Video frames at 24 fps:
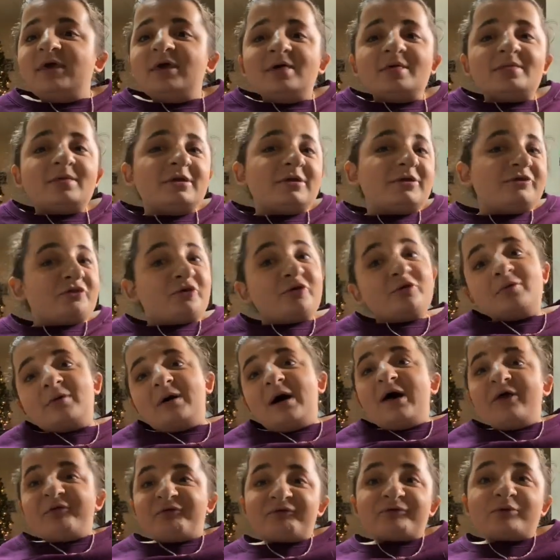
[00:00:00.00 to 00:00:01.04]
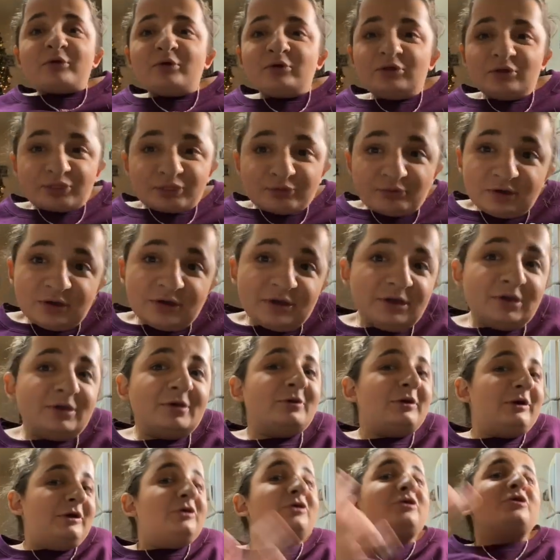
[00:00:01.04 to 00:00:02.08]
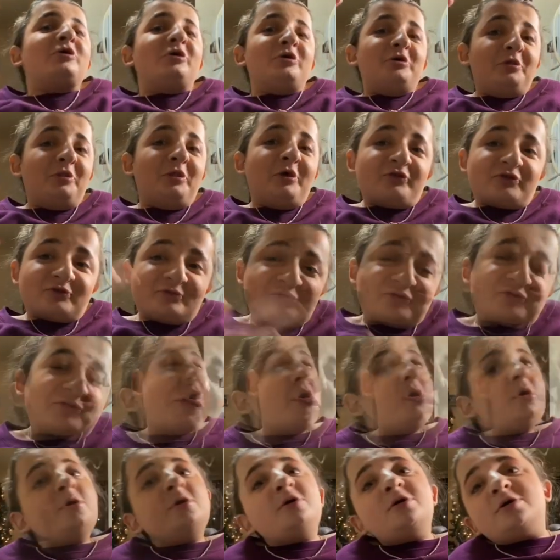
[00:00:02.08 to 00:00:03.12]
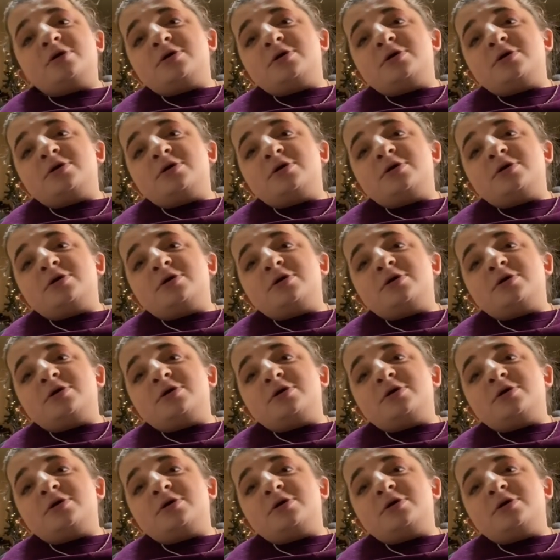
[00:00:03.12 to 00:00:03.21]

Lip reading: Like, it's Garage 33, like you, that's what's up.